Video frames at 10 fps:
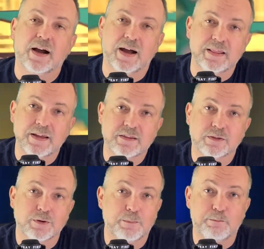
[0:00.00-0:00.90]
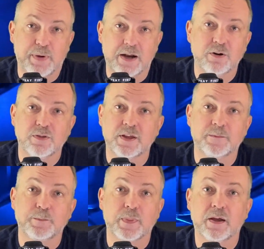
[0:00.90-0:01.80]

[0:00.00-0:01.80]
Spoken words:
I like the thrill better than